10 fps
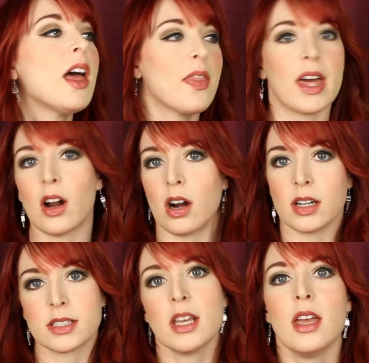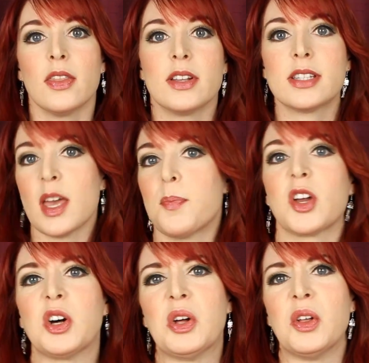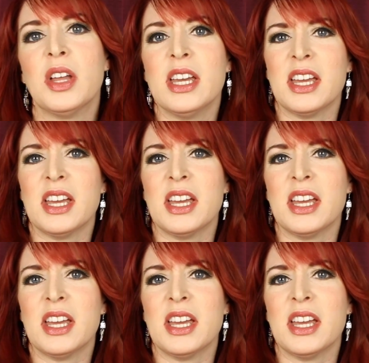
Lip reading: that aren't the typical